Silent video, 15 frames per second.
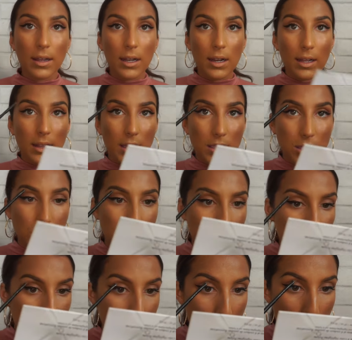And I like to use
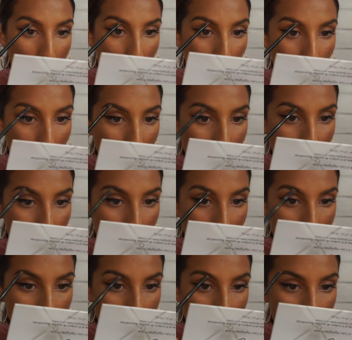the smaller one
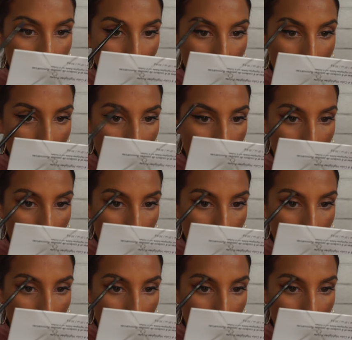just to